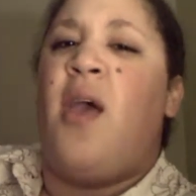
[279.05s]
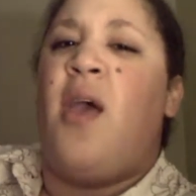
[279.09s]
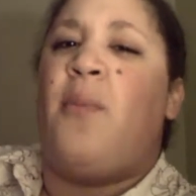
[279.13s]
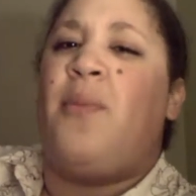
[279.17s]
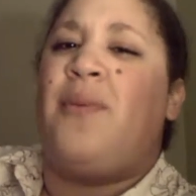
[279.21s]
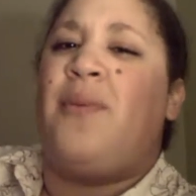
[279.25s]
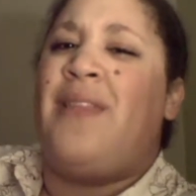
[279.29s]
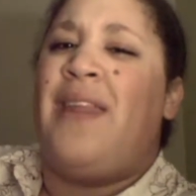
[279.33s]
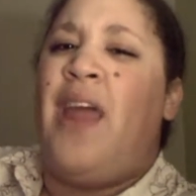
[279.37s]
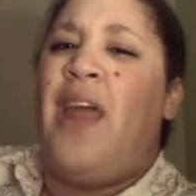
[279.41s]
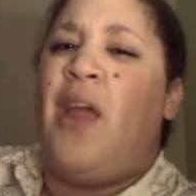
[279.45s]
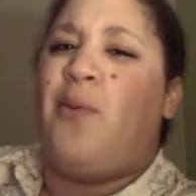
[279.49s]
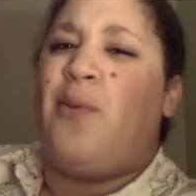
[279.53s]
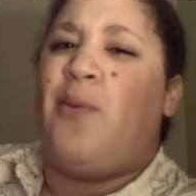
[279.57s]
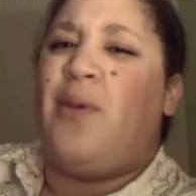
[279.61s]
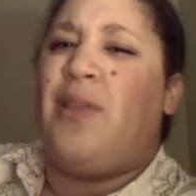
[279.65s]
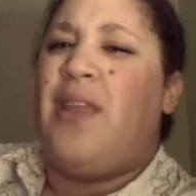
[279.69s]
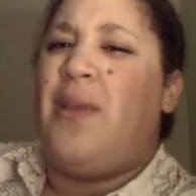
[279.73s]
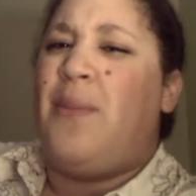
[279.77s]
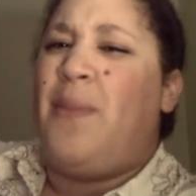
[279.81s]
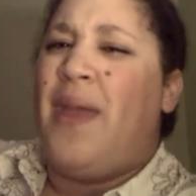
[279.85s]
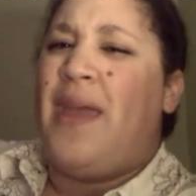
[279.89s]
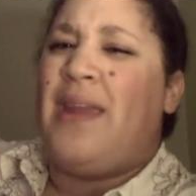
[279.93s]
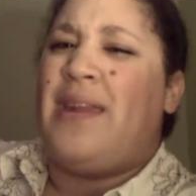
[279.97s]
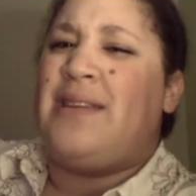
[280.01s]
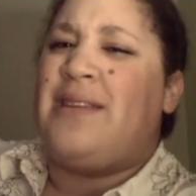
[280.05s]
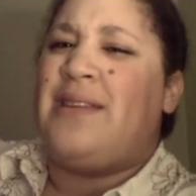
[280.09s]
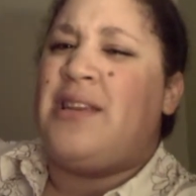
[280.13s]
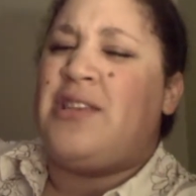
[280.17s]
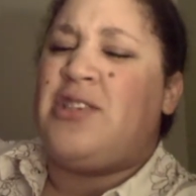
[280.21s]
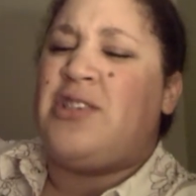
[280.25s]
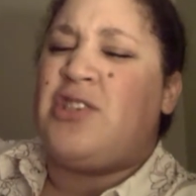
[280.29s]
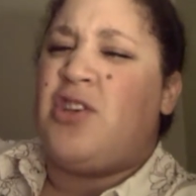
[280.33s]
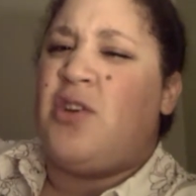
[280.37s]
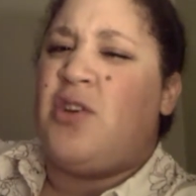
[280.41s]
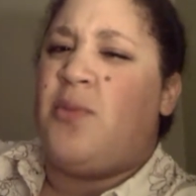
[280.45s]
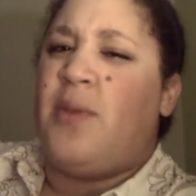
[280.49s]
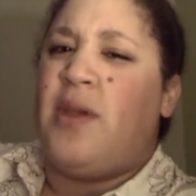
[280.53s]
But then I really paid
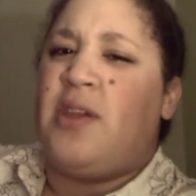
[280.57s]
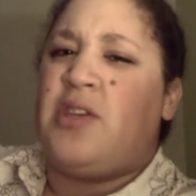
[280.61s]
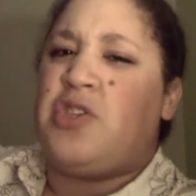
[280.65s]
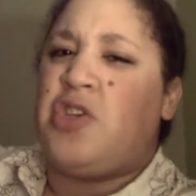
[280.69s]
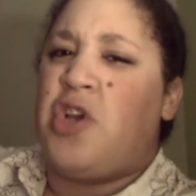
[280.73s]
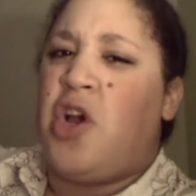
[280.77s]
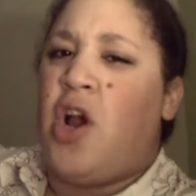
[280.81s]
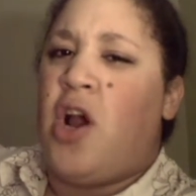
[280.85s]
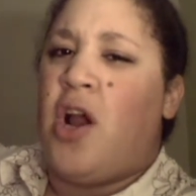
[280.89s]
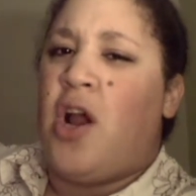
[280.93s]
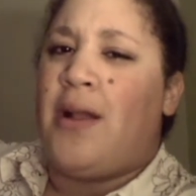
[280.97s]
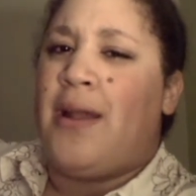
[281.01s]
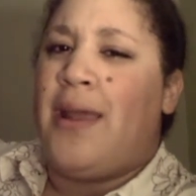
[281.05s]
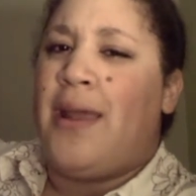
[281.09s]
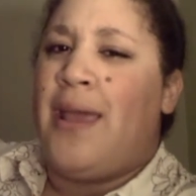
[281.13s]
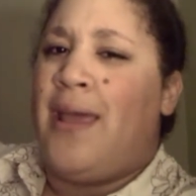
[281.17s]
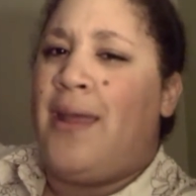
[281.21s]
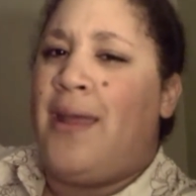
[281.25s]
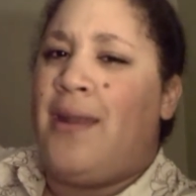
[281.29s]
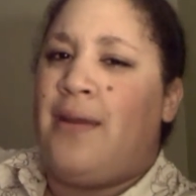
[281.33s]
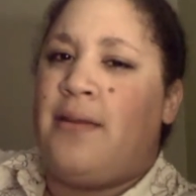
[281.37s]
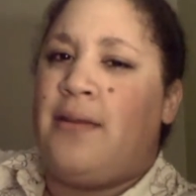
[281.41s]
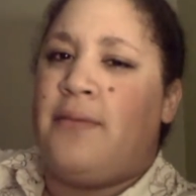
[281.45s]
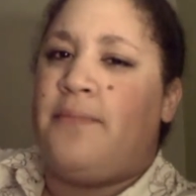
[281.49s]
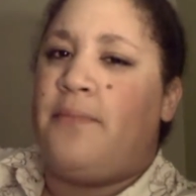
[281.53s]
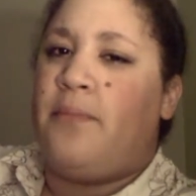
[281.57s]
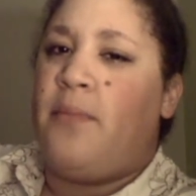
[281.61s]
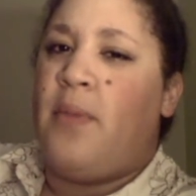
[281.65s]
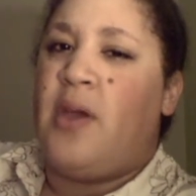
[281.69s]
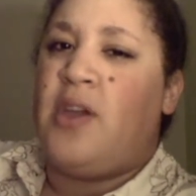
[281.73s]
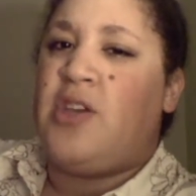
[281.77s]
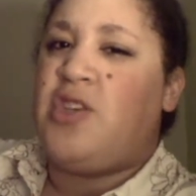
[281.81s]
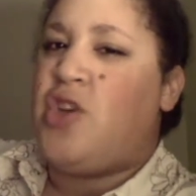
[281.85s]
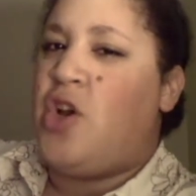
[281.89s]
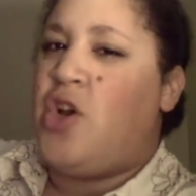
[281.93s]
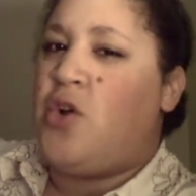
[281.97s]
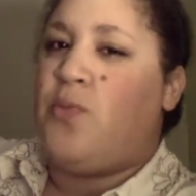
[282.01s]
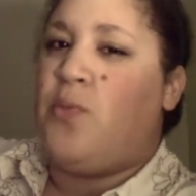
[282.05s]
attention to my chart, and my
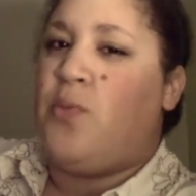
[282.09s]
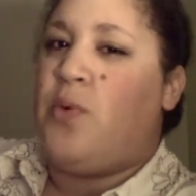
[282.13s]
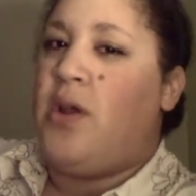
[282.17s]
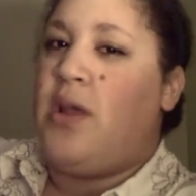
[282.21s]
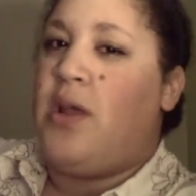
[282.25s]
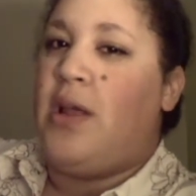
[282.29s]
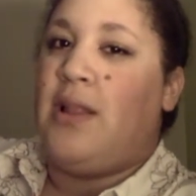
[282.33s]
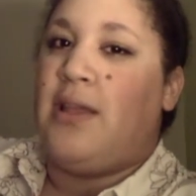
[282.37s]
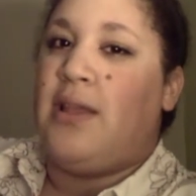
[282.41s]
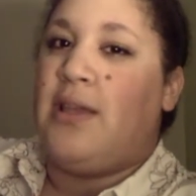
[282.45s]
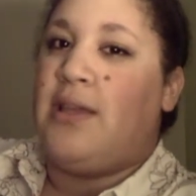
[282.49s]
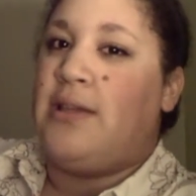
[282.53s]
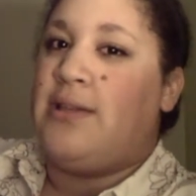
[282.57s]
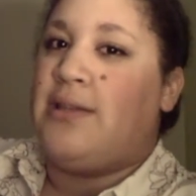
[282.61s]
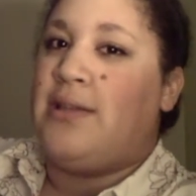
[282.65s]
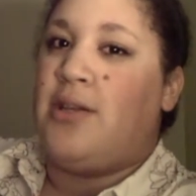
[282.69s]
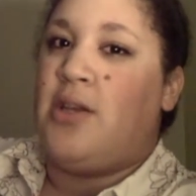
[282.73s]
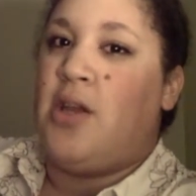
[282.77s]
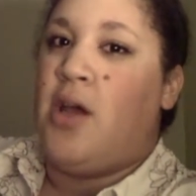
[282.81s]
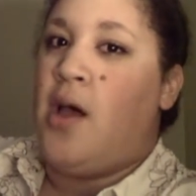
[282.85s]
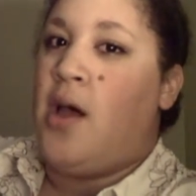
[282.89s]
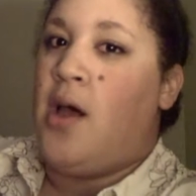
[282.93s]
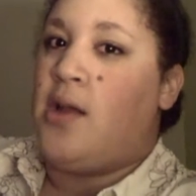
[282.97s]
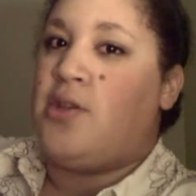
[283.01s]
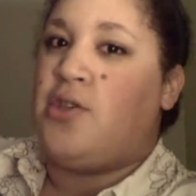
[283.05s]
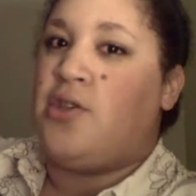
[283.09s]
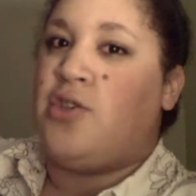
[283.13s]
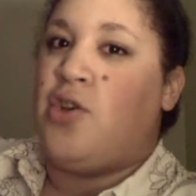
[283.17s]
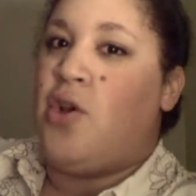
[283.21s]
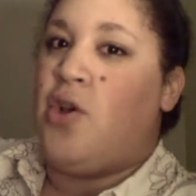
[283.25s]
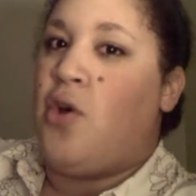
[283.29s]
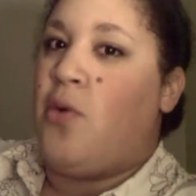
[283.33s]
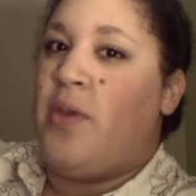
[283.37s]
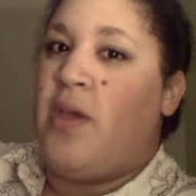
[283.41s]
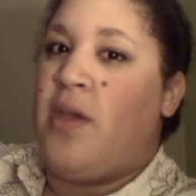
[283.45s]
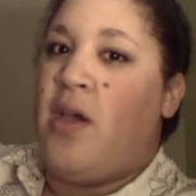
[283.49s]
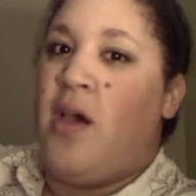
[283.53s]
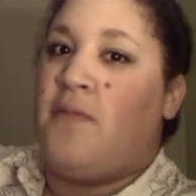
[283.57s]
chart really did not
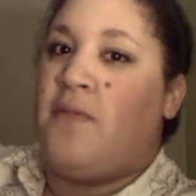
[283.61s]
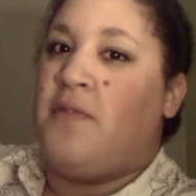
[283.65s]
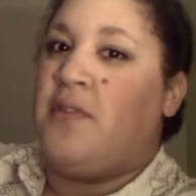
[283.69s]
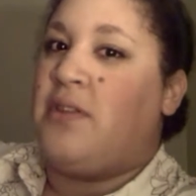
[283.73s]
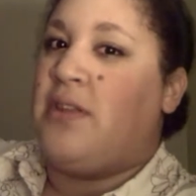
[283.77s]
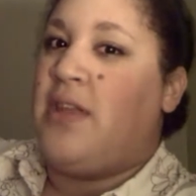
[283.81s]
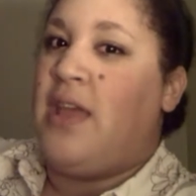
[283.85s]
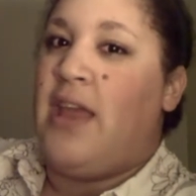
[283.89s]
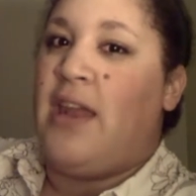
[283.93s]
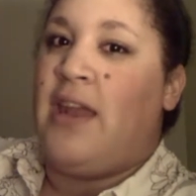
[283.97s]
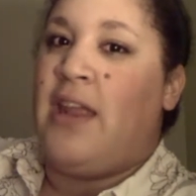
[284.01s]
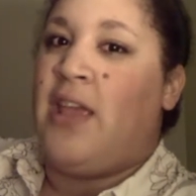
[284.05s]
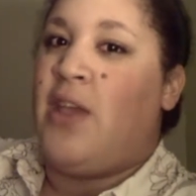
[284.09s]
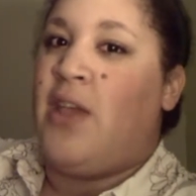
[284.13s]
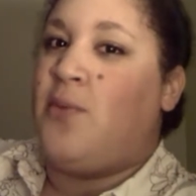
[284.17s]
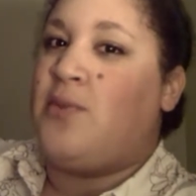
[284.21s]
show me ovulating.